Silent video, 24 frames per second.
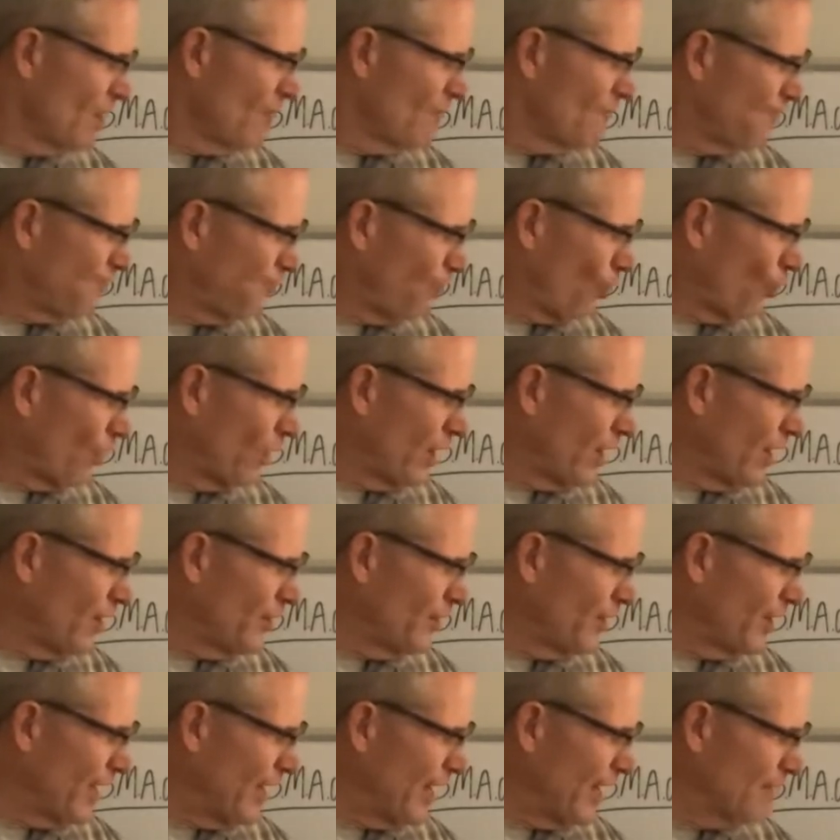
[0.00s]

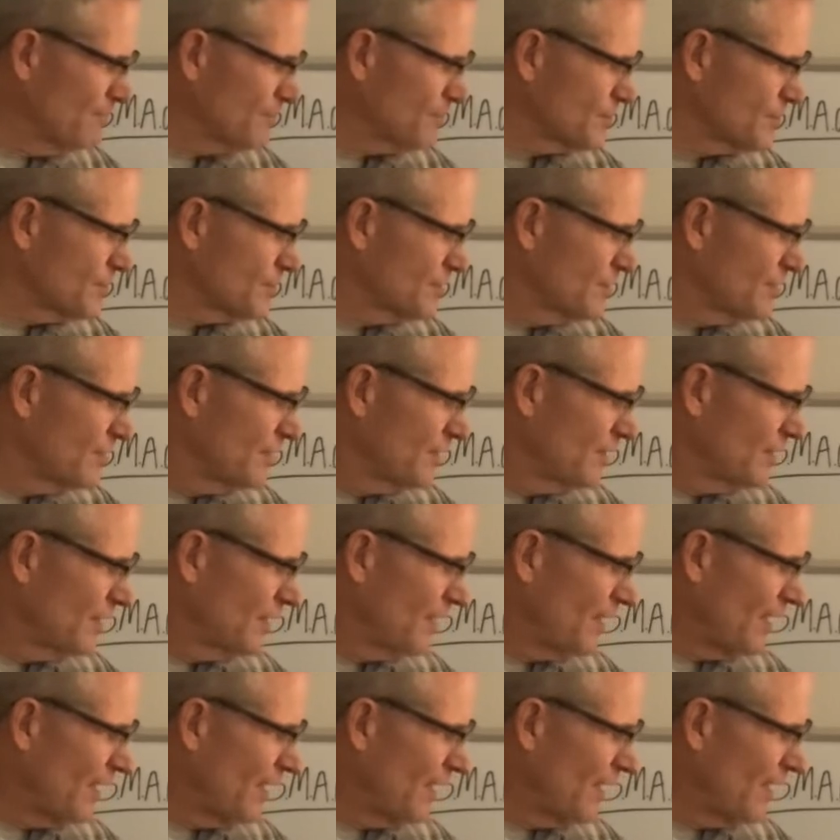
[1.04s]
400 amps.
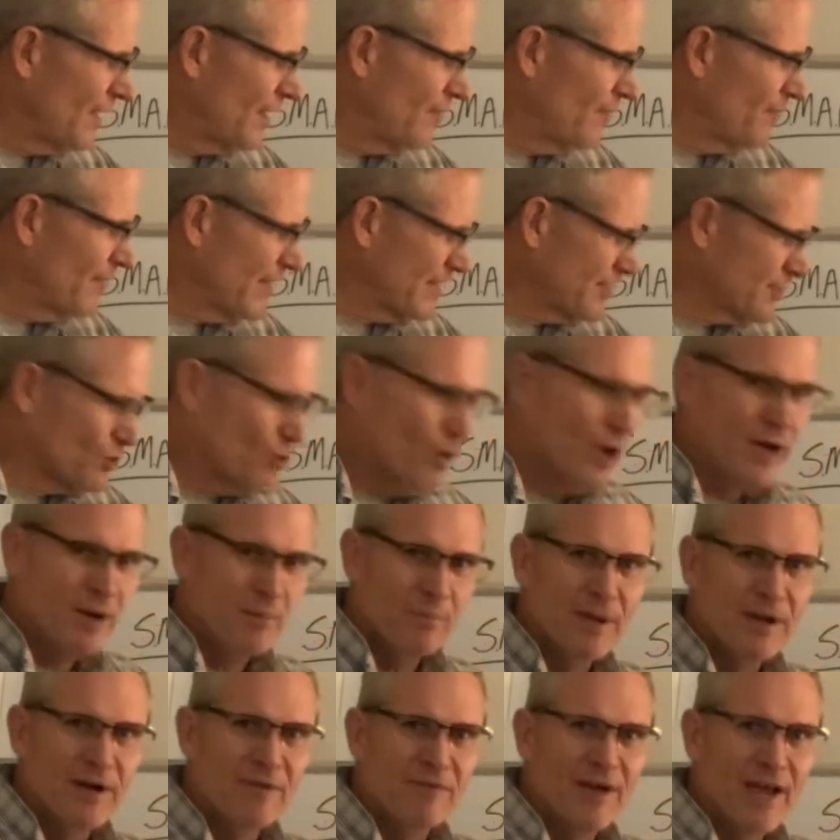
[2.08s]
That's quite a
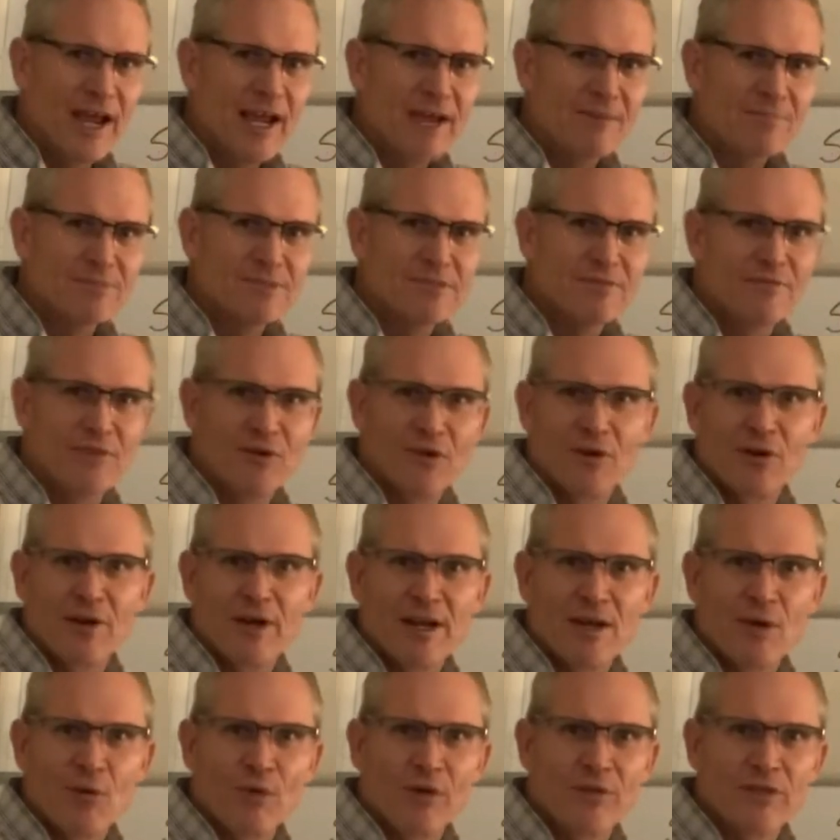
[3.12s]
bit of amps for
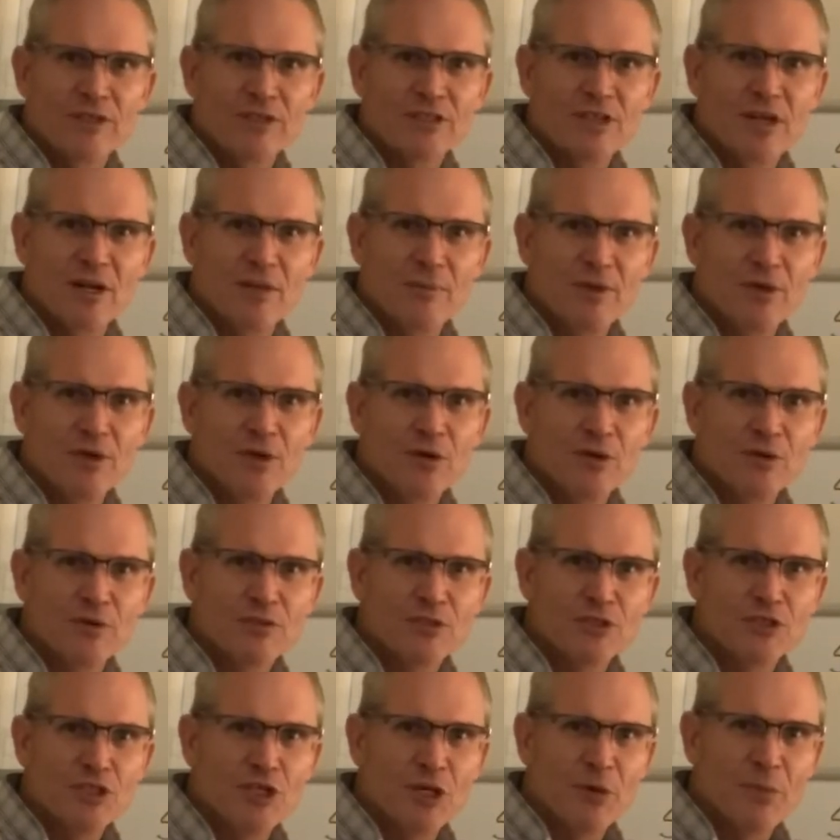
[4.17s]
anyone that's going to be doing
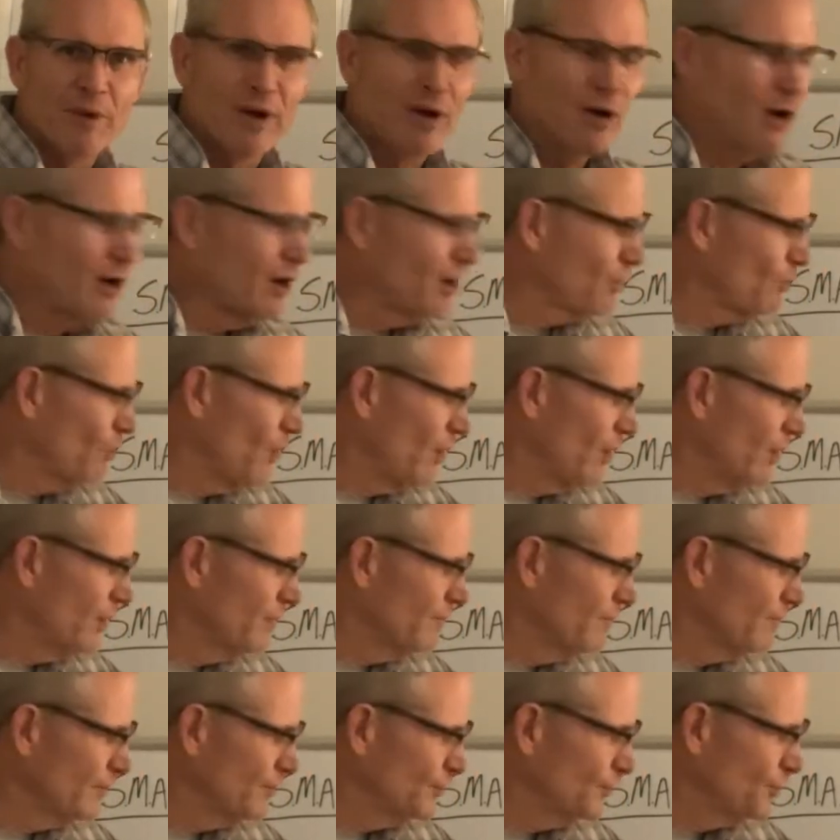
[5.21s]
shear metal arc welding
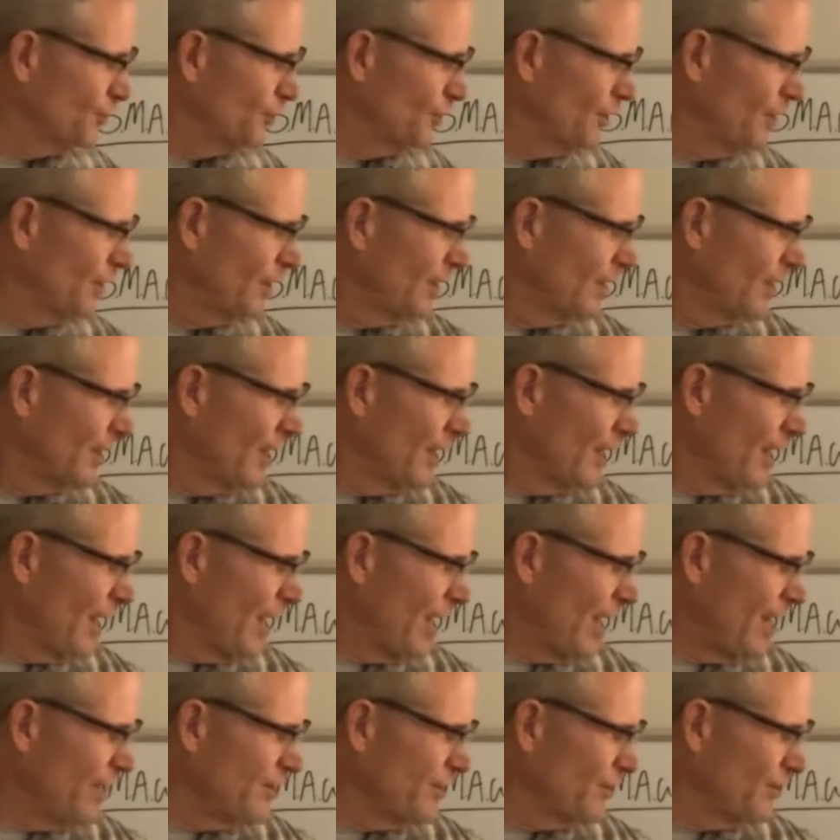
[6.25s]
for sure.
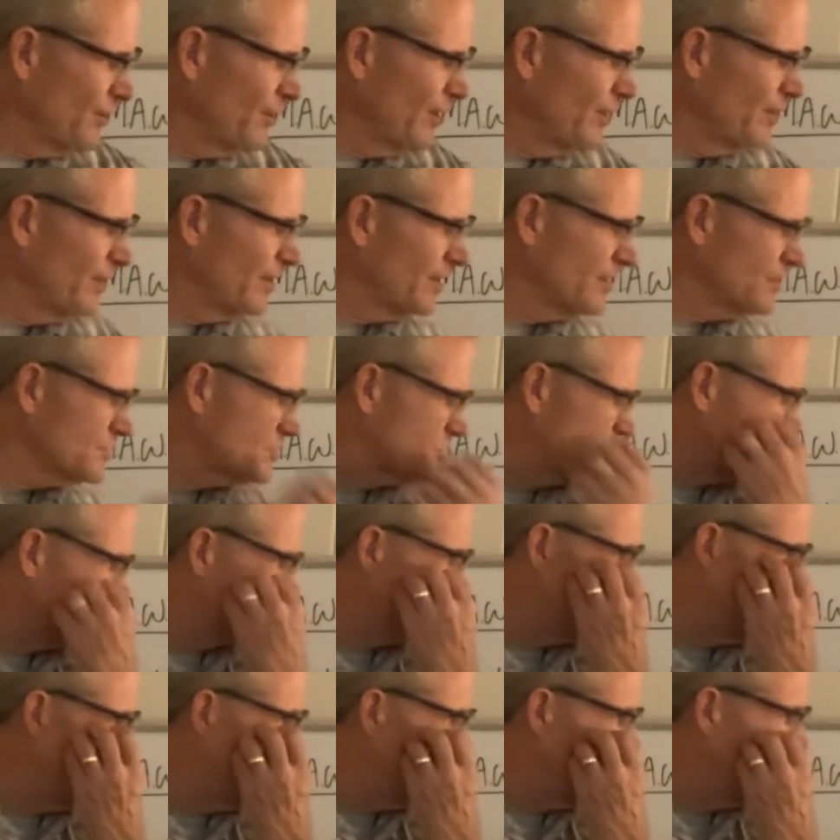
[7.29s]
And you're in the
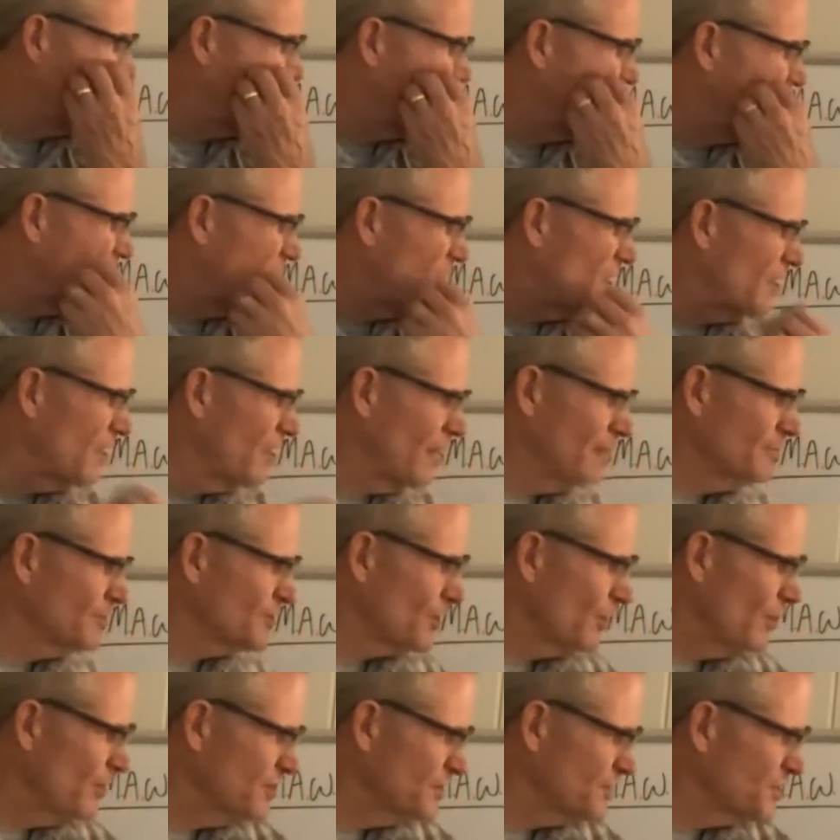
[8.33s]

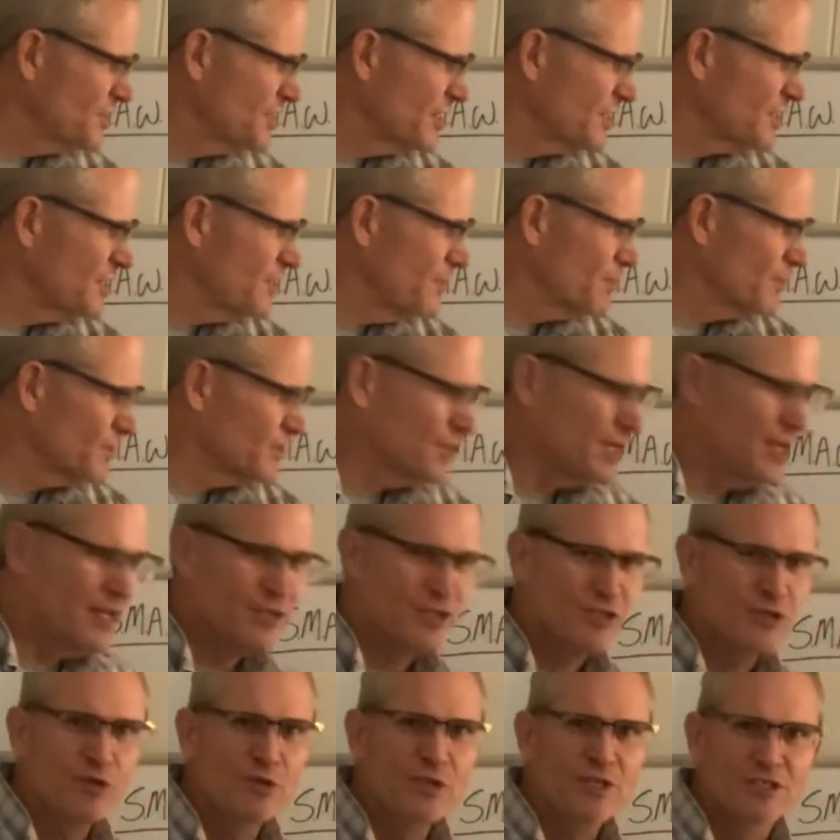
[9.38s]
60%
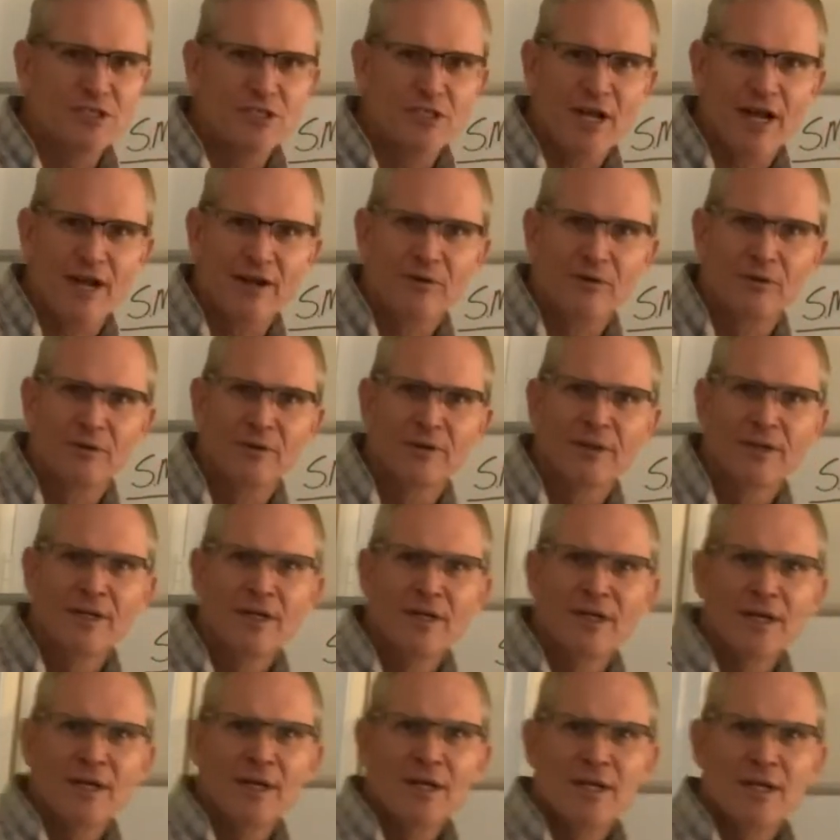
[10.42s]
duty cycle.
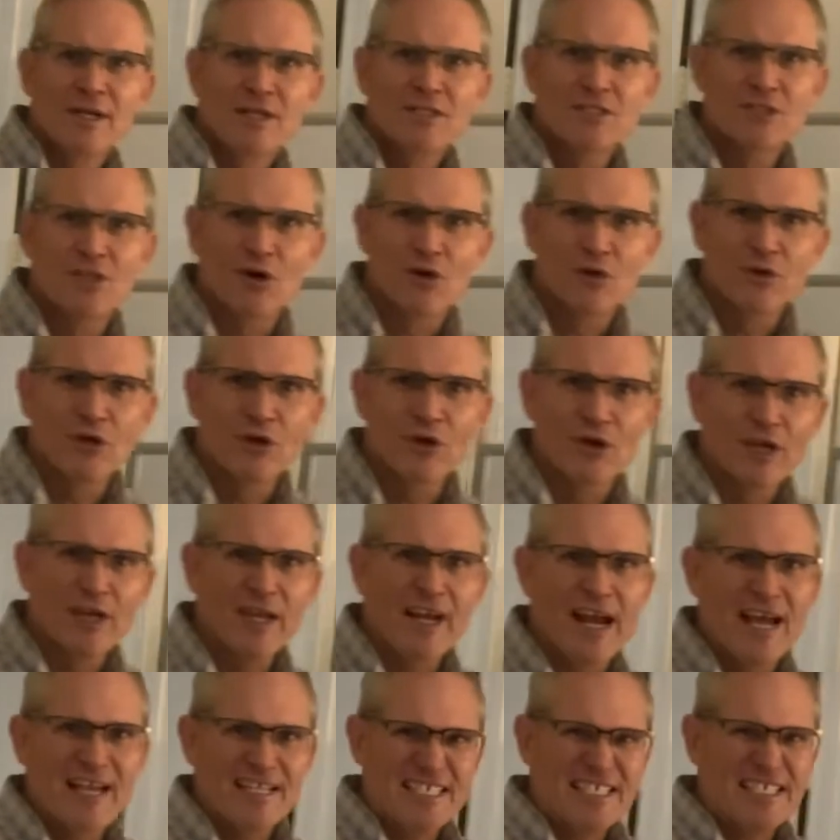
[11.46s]
So you're looking
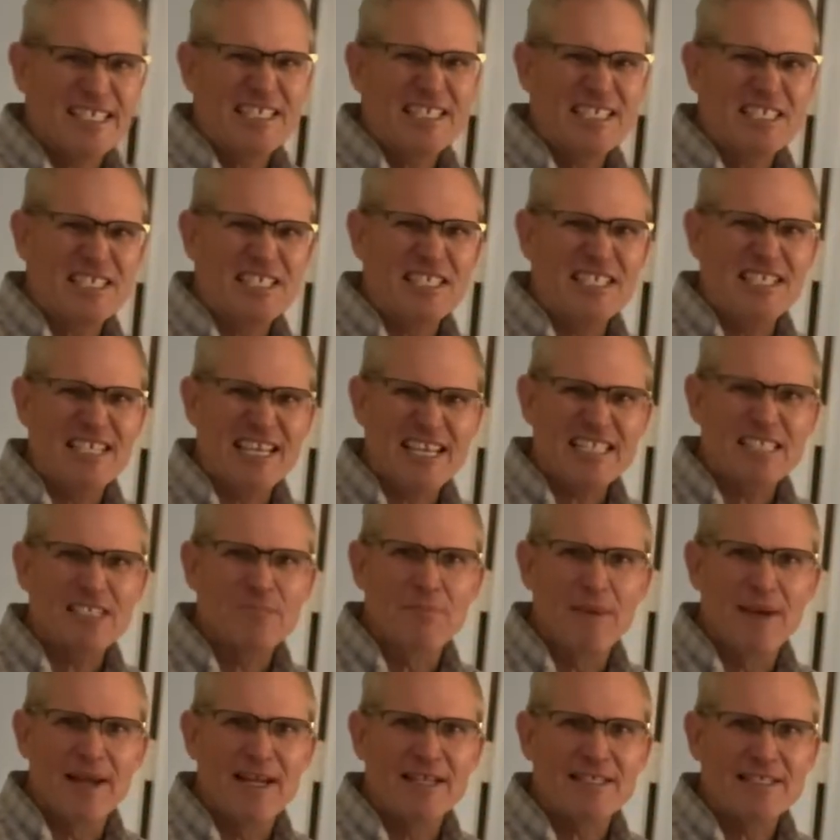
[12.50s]
at 6
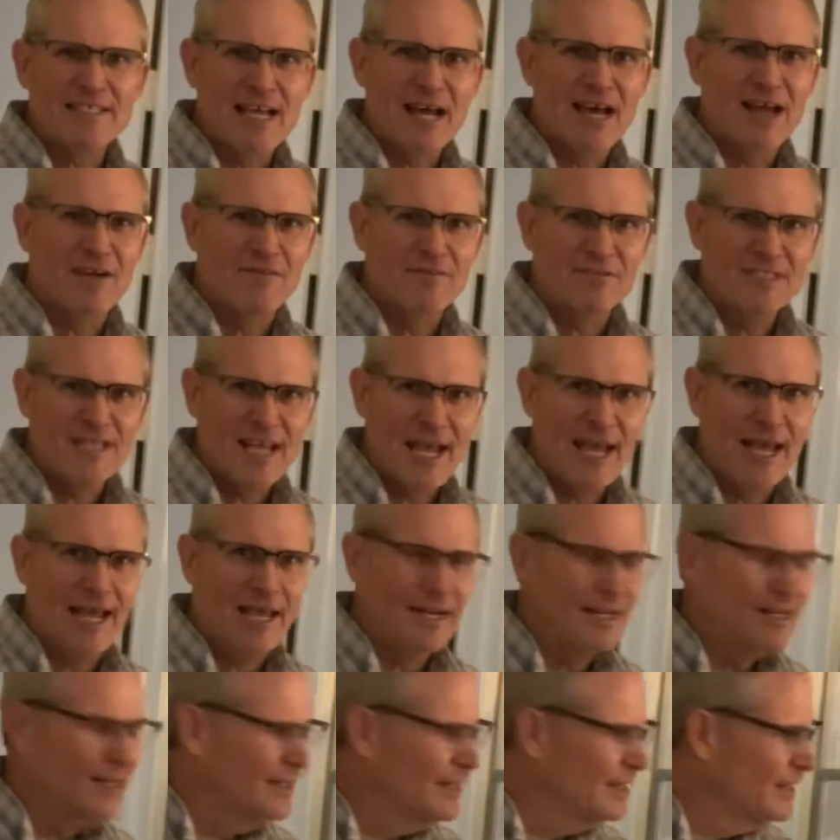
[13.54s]
minutes out of
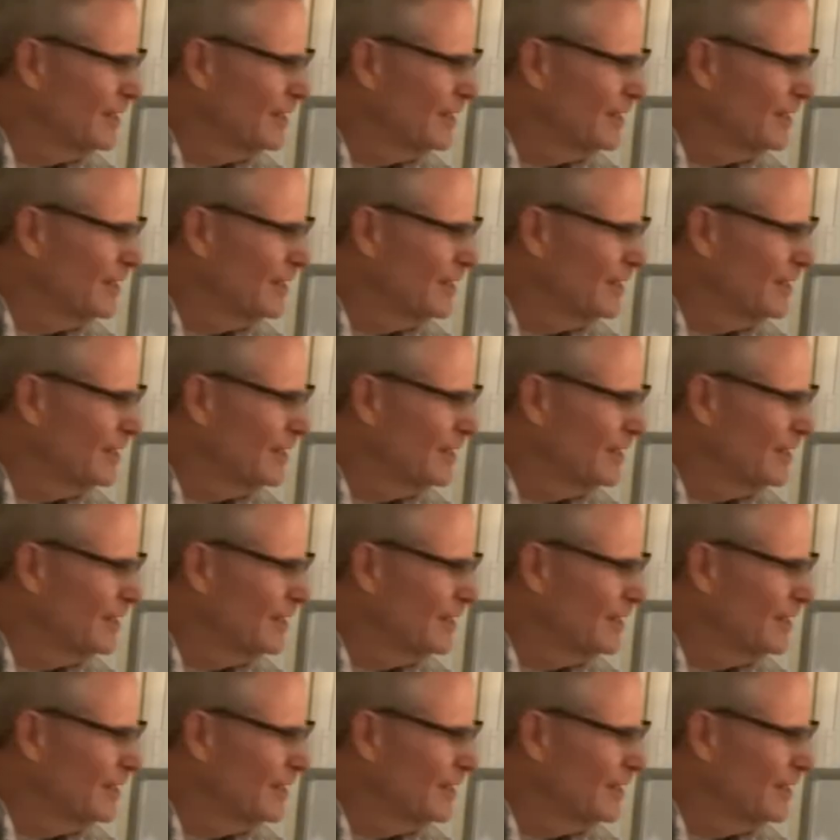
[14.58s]
10